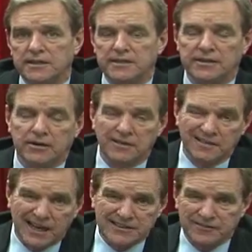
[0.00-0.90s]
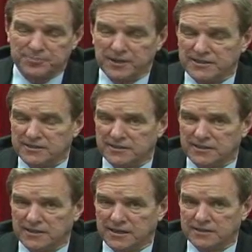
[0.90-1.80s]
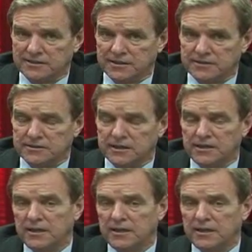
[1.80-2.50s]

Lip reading: And there are lots of places in the United States